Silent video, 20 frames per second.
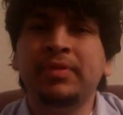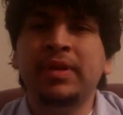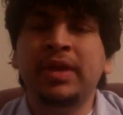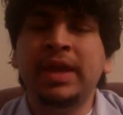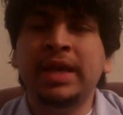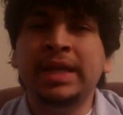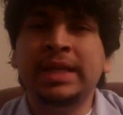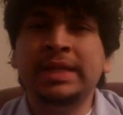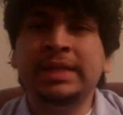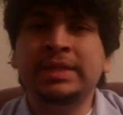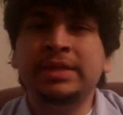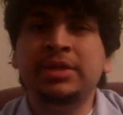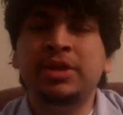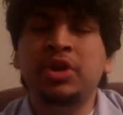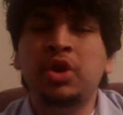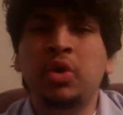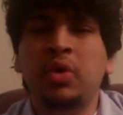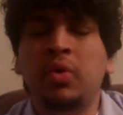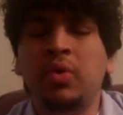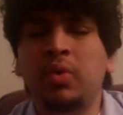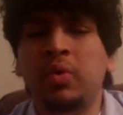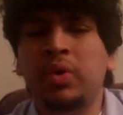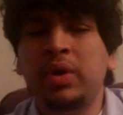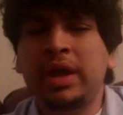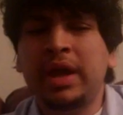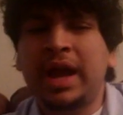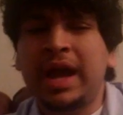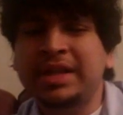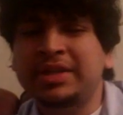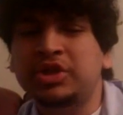and
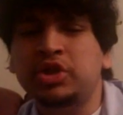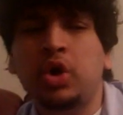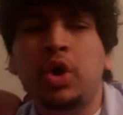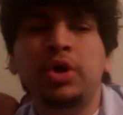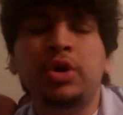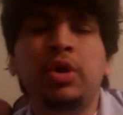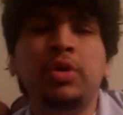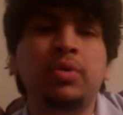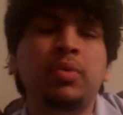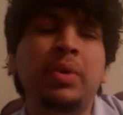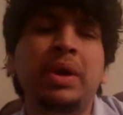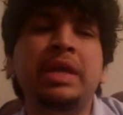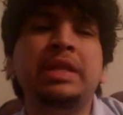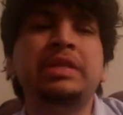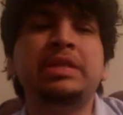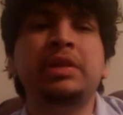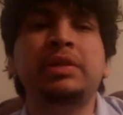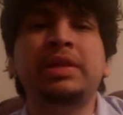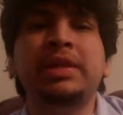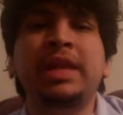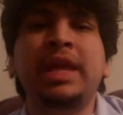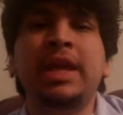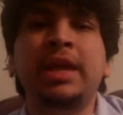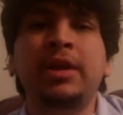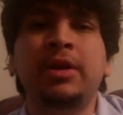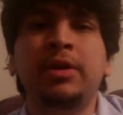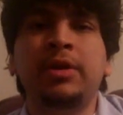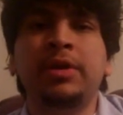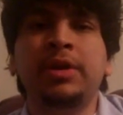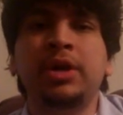I saw it all the way till it
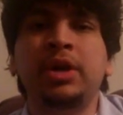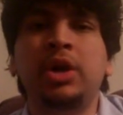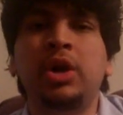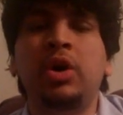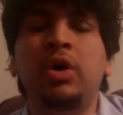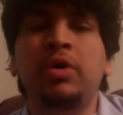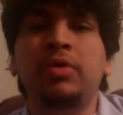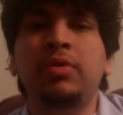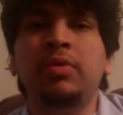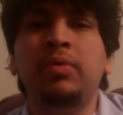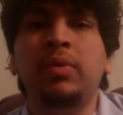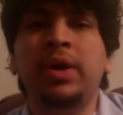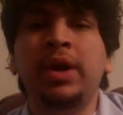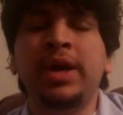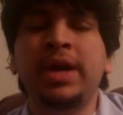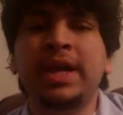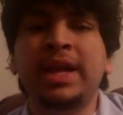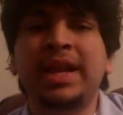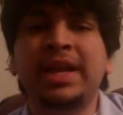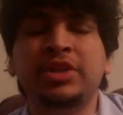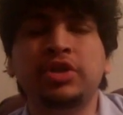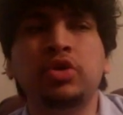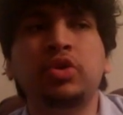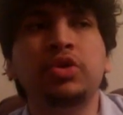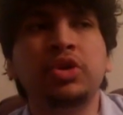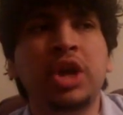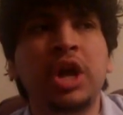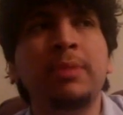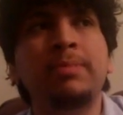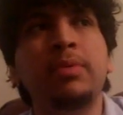aired all the way, and I saw
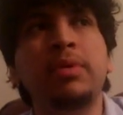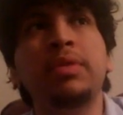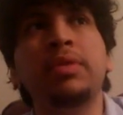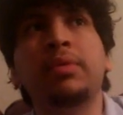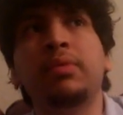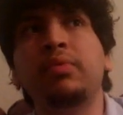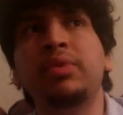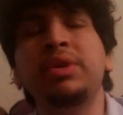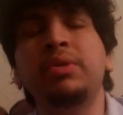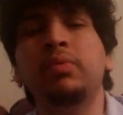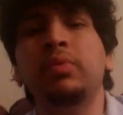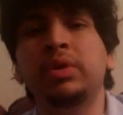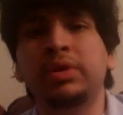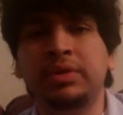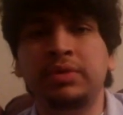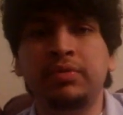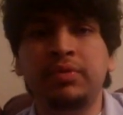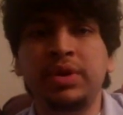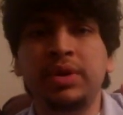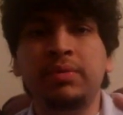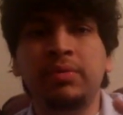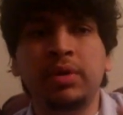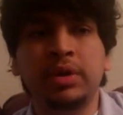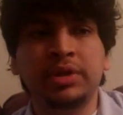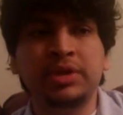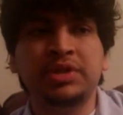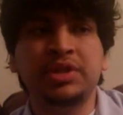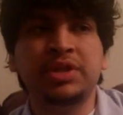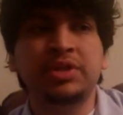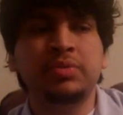a couple of the
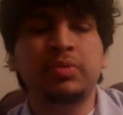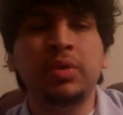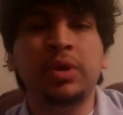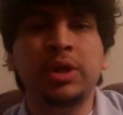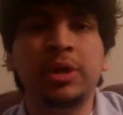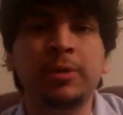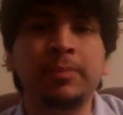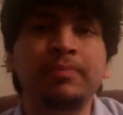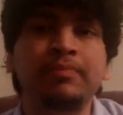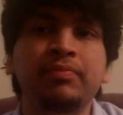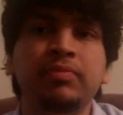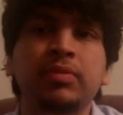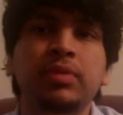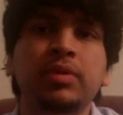reruns as well.